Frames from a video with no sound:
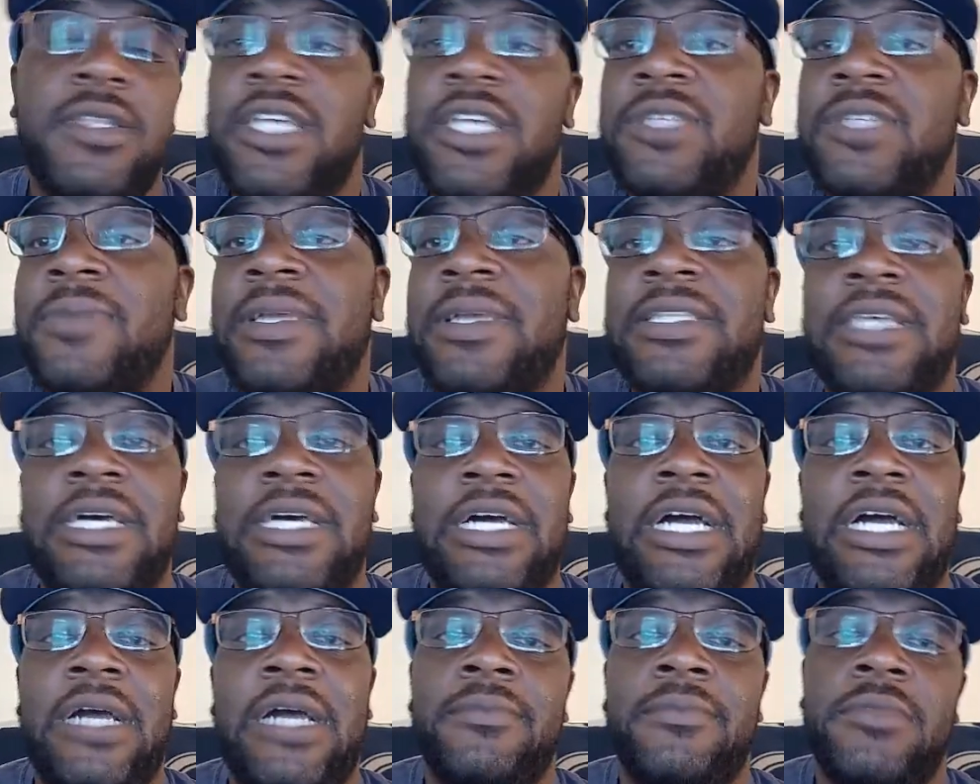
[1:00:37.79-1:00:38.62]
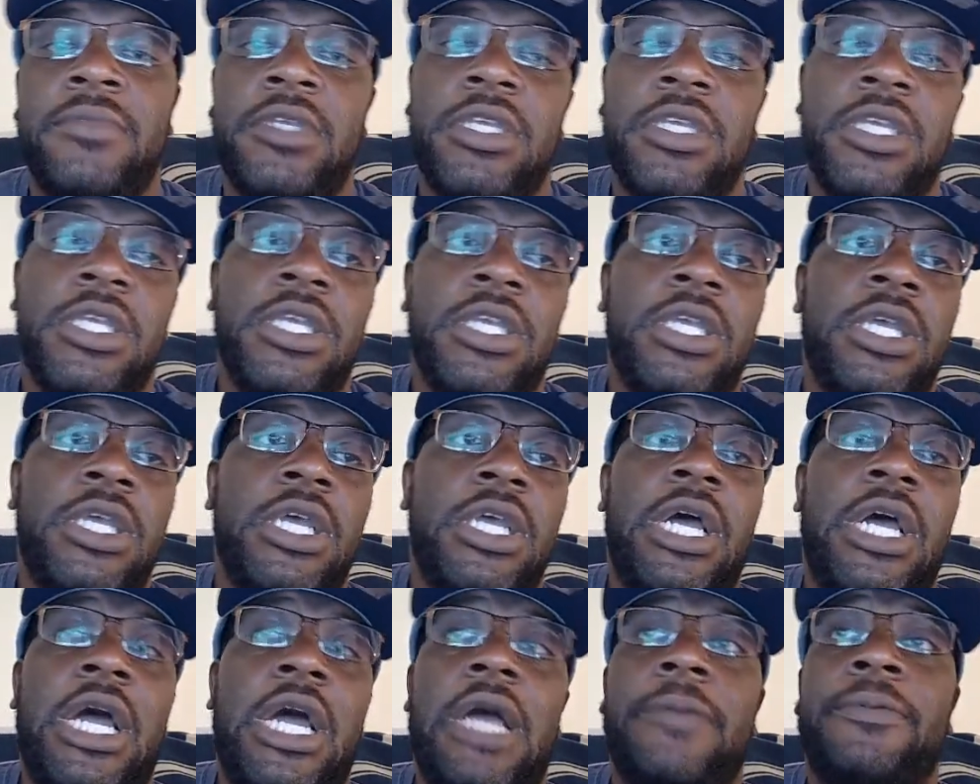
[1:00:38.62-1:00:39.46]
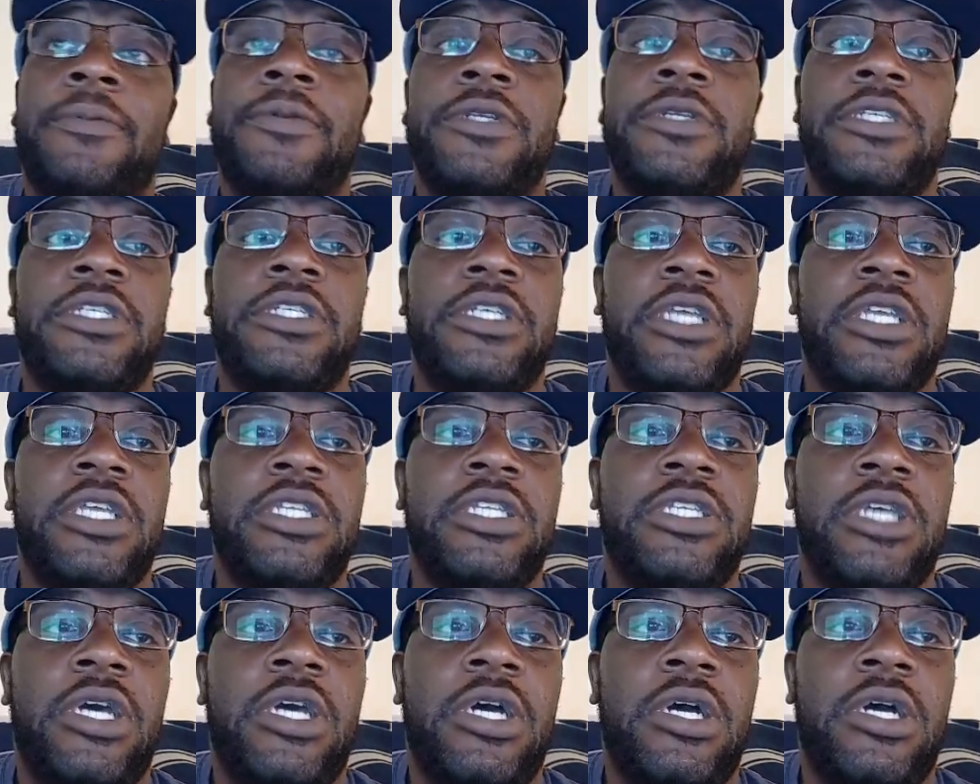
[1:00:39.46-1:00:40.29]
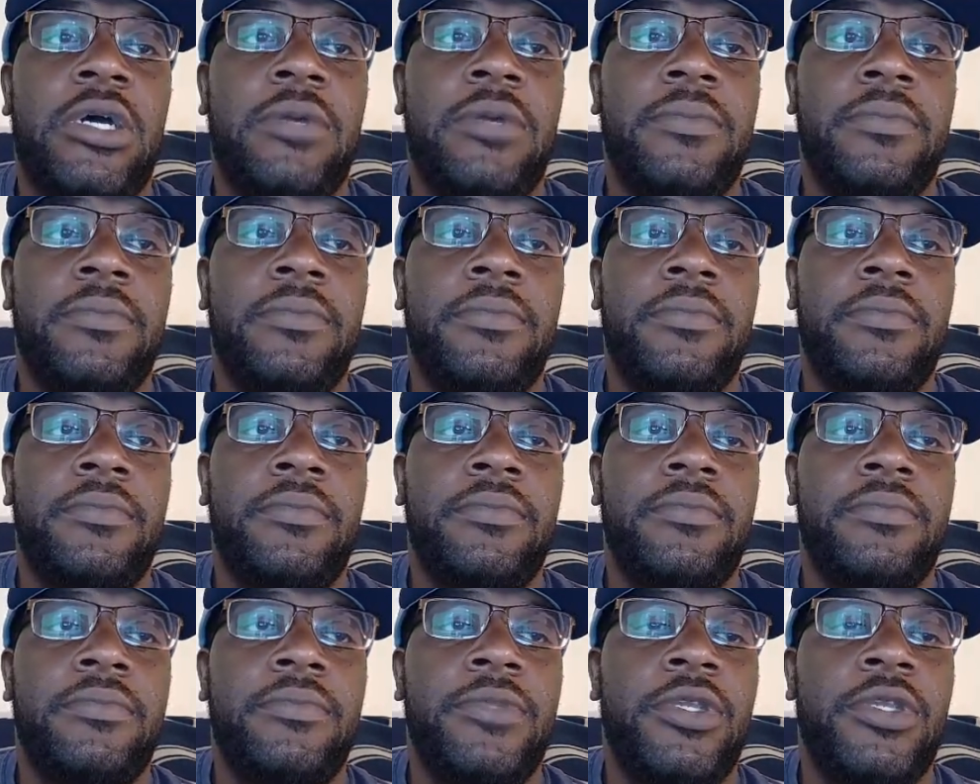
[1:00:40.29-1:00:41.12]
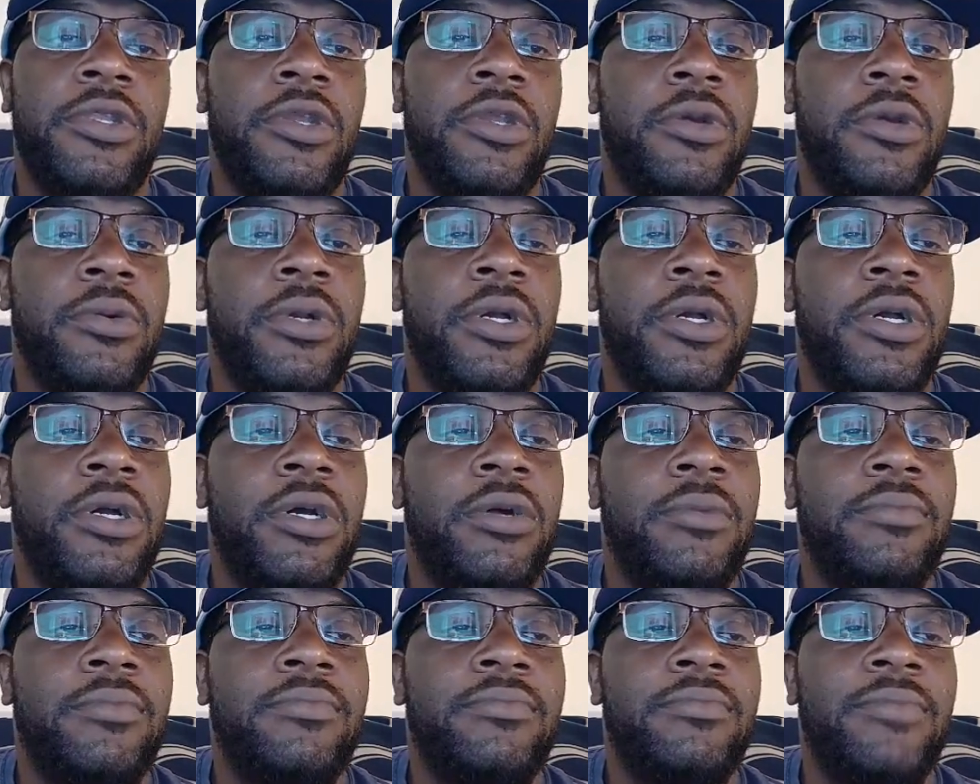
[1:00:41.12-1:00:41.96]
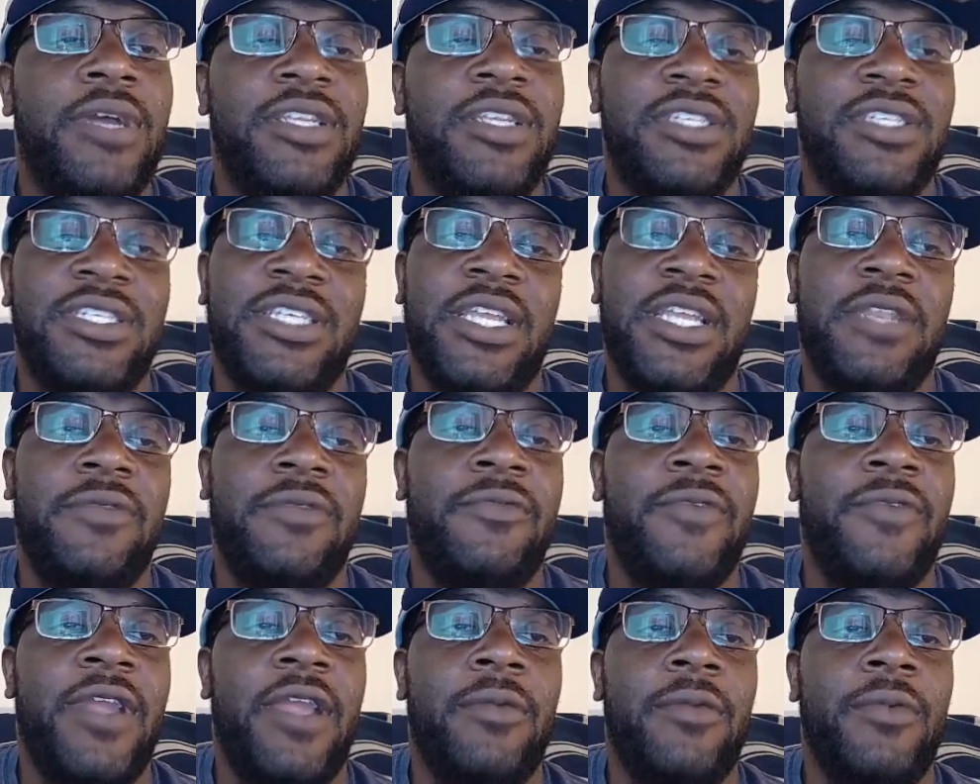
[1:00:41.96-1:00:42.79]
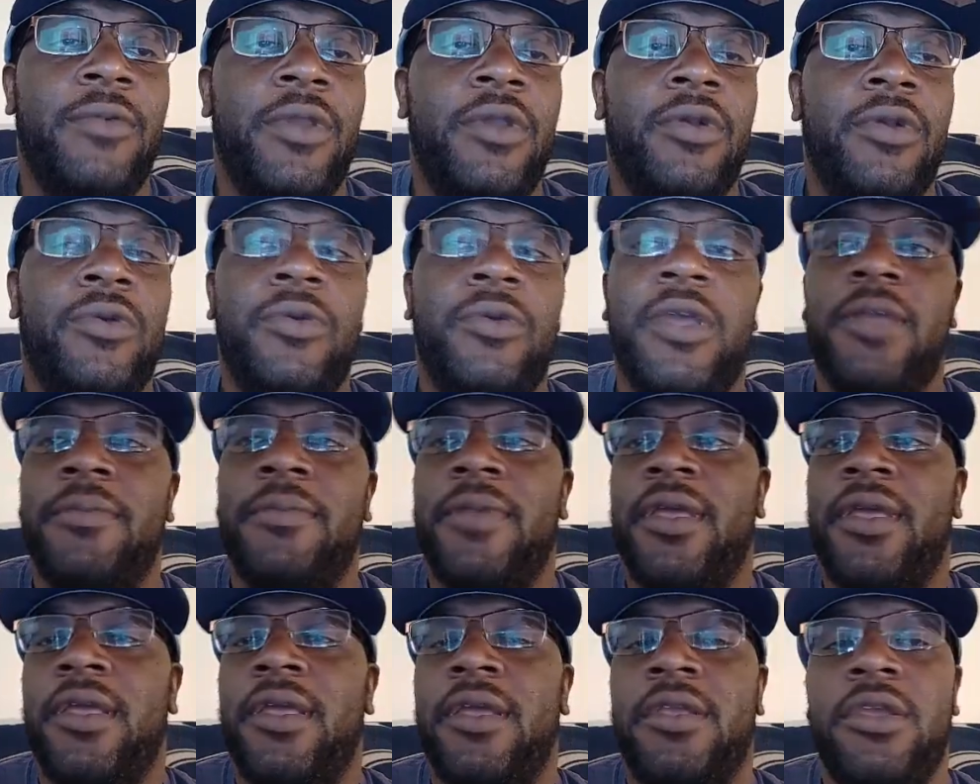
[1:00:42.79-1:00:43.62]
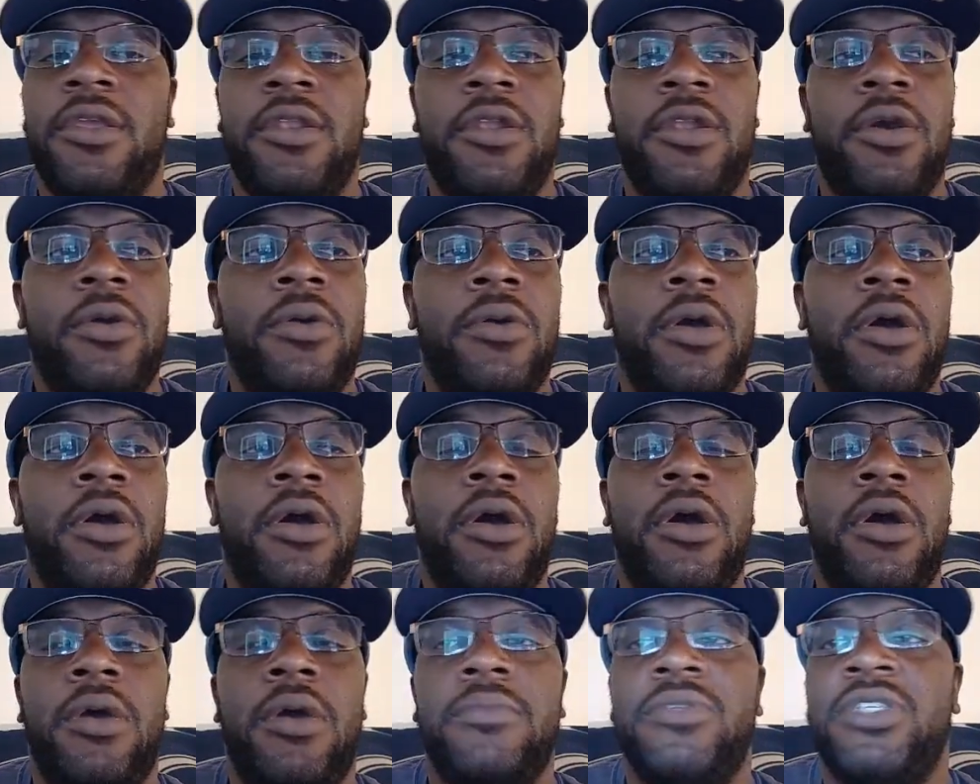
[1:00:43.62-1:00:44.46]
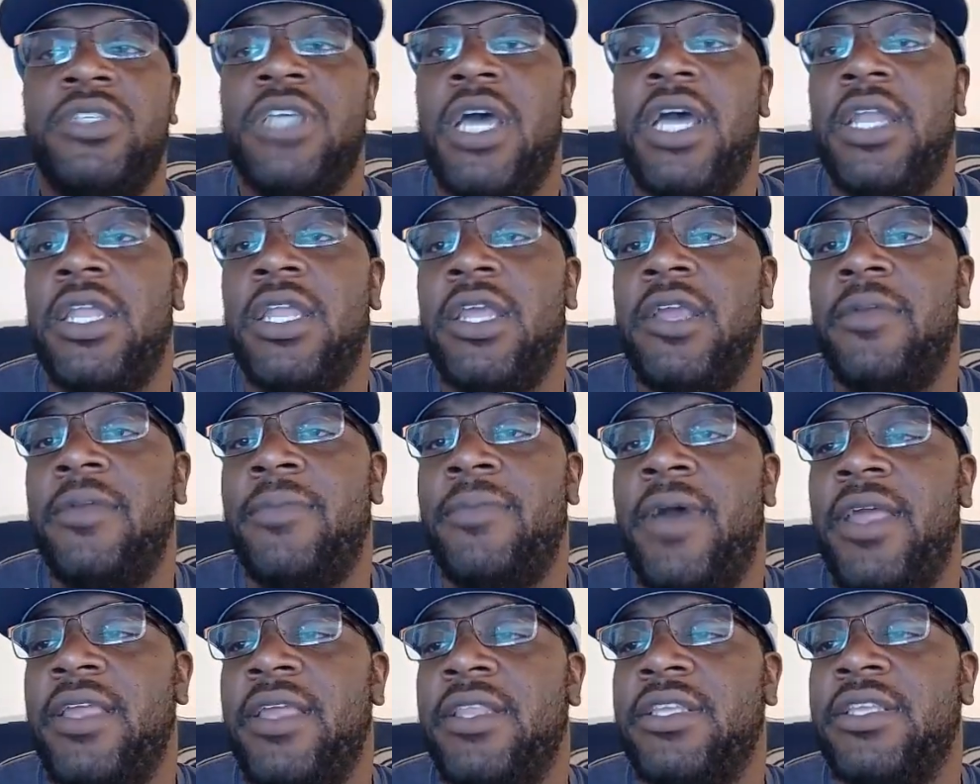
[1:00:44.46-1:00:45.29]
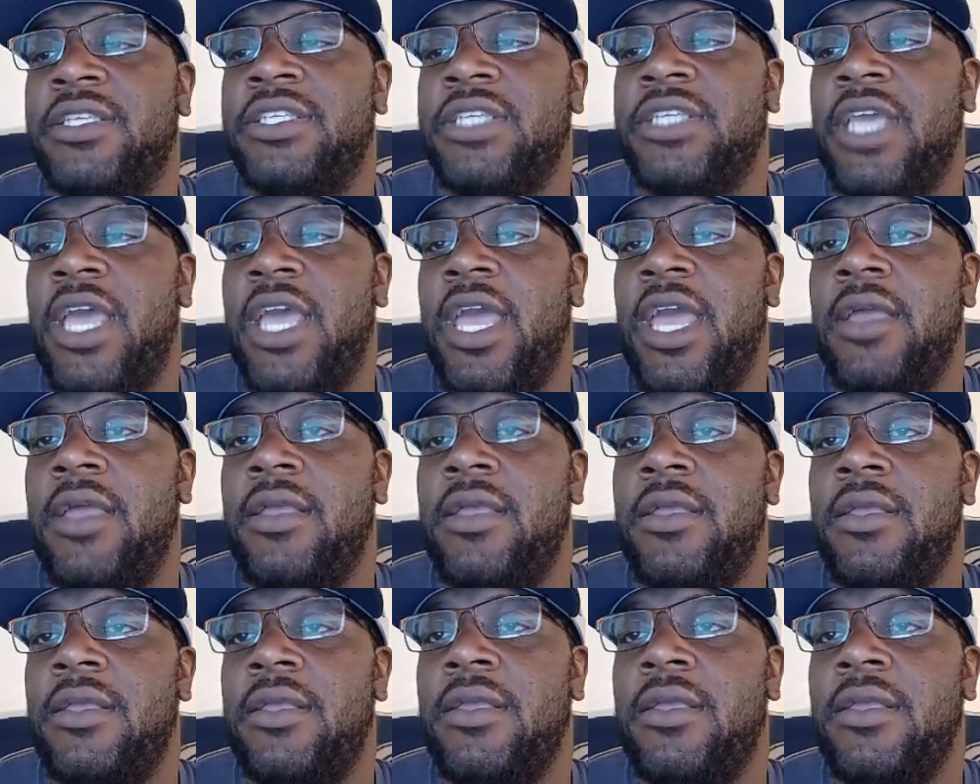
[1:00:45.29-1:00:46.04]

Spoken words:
That's my time. I appreciate y'all. I just had to rant real quick, man. Shout out to everybody in the chat.